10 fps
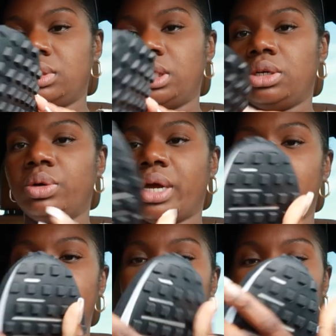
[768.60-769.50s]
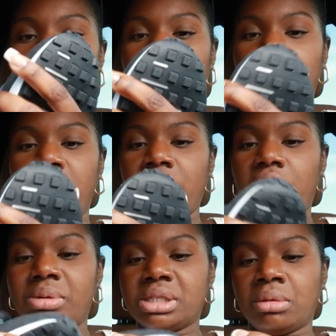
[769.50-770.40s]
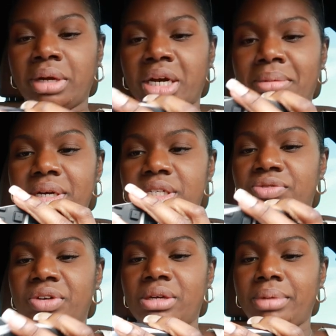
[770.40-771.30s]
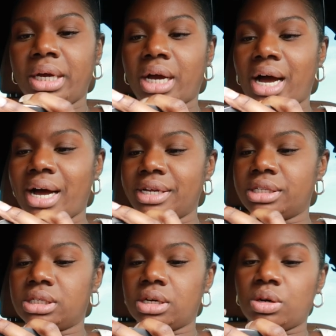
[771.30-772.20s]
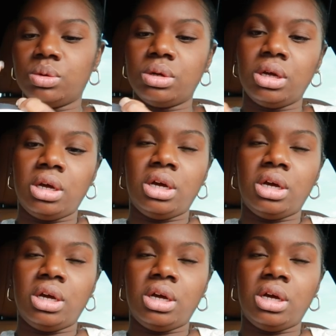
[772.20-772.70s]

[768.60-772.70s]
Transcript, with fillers: they're okay. He always complained about his feet being hot, so